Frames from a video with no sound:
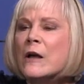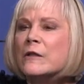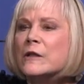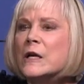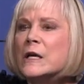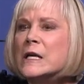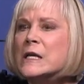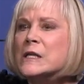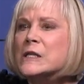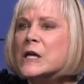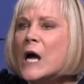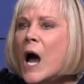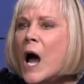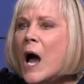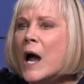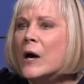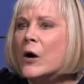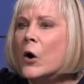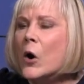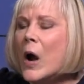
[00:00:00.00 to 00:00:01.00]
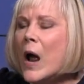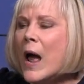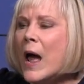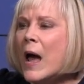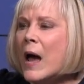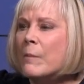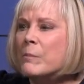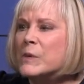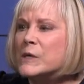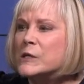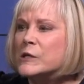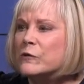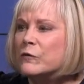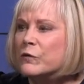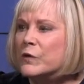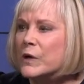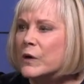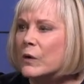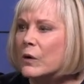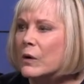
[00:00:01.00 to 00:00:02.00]
the entire
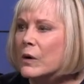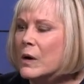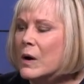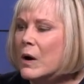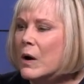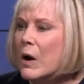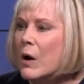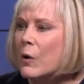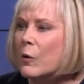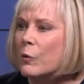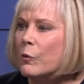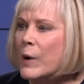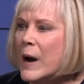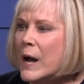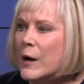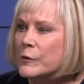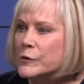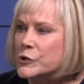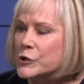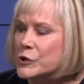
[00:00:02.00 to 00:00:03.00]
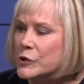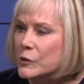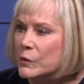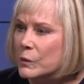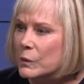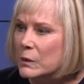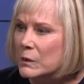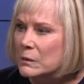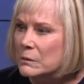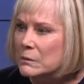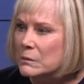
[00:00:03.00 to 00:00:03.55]
atmosphere around you.